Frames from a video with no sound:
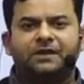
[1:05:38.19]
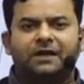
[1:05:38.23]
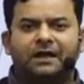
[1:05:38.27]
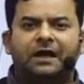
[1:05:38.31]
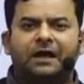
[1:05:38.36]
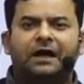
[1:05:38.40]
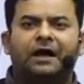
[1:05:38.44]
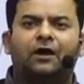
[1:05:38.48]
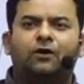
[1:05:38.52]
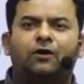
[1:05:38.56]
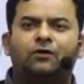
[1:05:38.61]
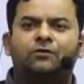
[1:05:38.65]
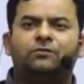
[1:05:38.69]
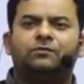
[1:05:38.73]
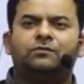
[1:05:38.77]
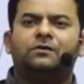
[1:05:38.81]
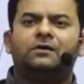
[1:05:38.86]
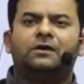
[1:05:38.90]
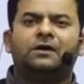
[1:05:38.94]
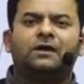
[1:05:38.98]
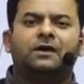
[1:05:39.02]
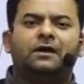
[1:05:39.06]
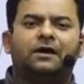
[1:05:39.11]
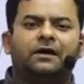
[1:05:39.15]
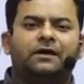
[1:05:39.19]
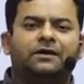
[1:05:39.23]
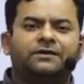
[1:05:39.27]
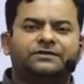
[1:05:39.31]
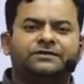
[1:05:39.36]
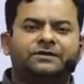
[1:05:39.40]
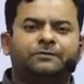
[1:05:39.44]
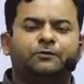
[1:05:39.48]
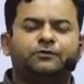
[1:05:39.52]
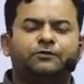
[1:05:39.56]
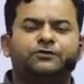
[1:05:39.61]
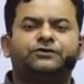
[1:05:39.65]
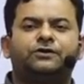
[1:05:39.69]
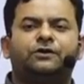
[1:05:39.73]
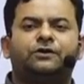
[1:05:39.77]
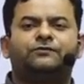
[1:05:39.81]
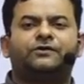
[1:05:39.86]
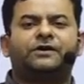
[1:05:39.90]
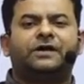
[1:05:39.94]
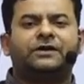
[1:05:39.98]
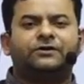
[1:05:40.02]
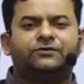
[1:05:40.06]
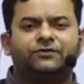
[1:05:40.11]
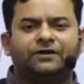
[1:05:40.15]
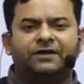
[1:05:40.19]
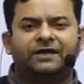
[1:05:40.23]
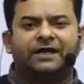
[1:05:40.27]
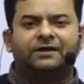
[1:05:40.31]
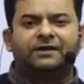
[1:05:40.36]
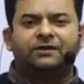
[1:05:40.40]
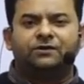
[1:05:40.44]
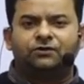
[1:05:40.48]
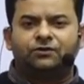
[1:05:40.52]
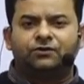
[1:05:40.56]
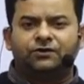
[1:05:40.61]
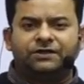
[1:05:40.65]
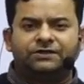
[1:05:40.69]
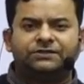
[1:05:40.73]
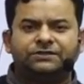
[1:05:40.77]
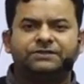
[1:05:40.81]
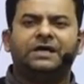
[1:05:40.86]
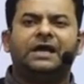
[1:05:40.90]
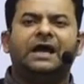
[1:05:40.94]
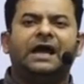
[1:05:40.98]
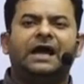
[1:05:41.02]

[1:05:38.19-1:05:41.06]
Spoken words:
How reserve position of a country can increase?